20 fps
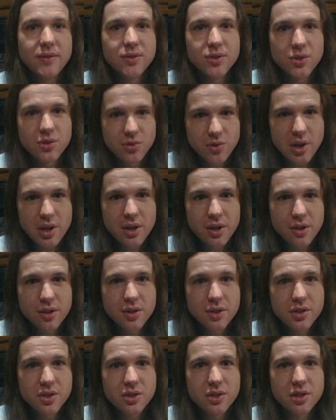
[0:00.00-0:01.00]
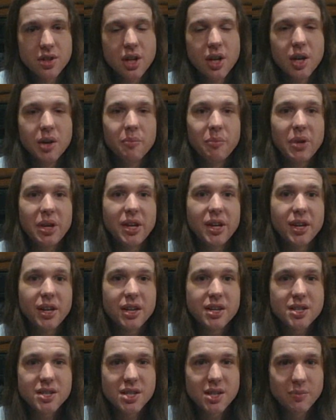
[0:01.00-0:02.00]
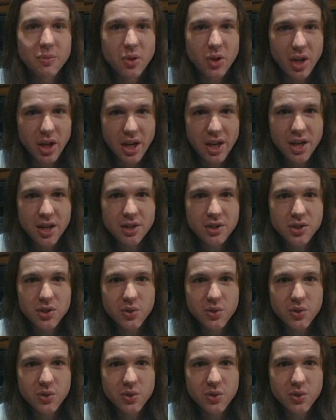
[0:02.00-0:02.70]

Strikers made it onto number 8.